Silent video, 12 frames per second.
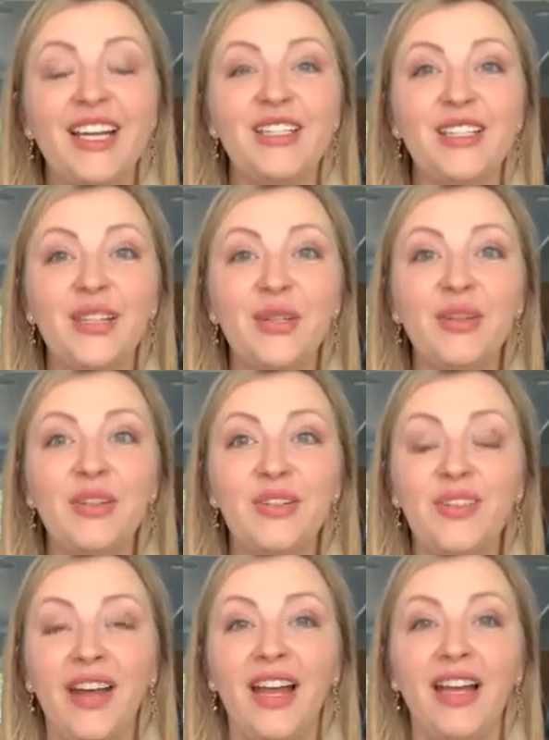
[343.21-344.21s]
You will
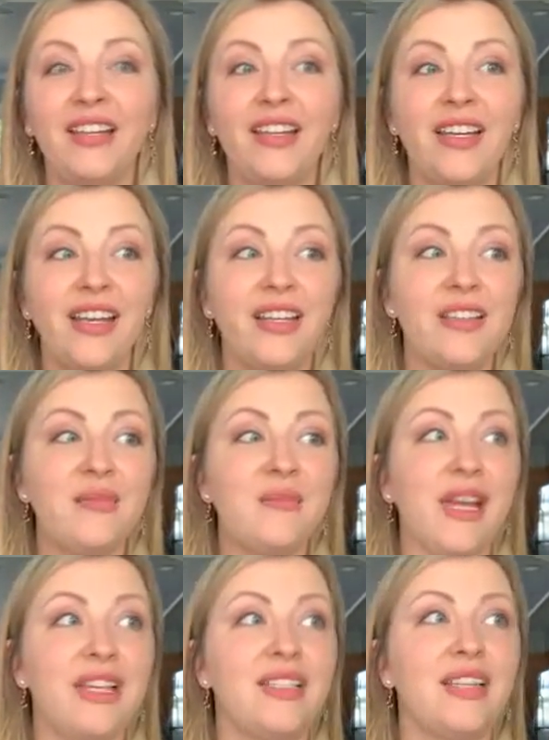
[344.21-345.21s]
find that it is
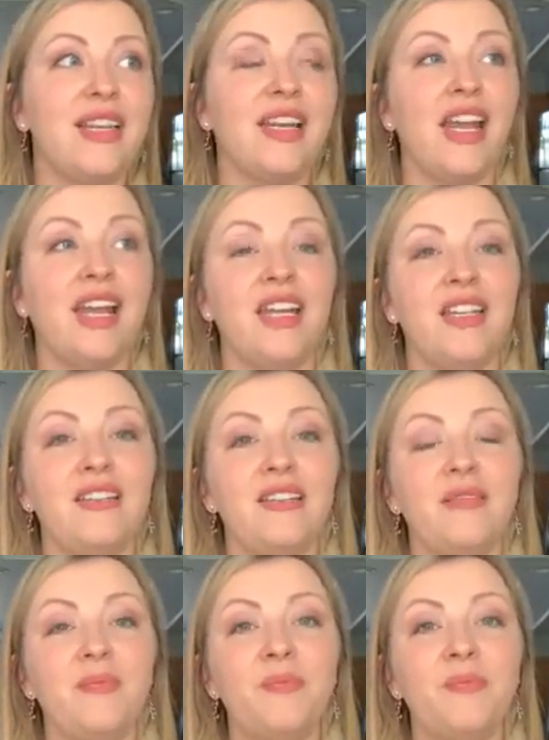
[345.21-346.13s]
amazing, and